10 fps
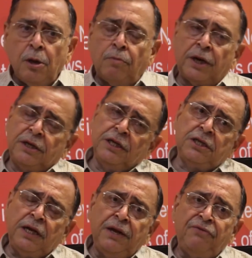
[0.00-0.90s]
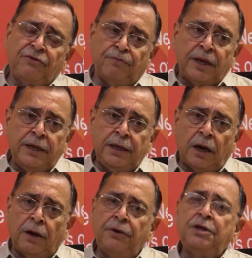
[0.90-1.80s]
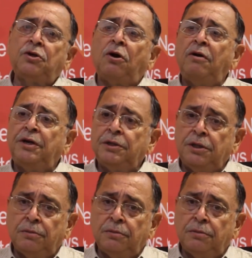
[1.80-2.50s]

But this leaves many unresolved